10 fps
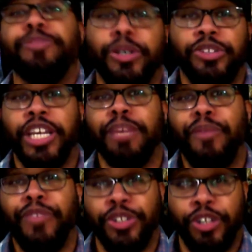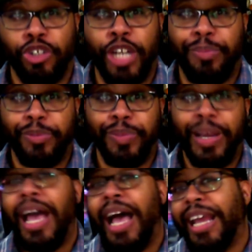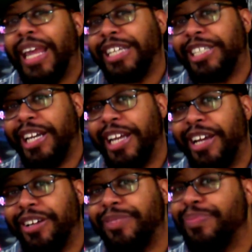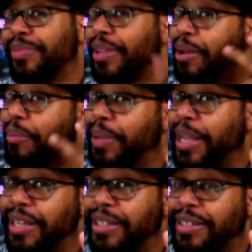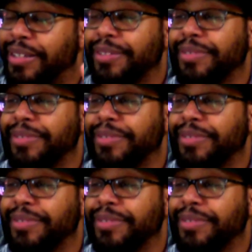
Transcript: bell so you get my vids and I drop them. I catch y'all later. Peace.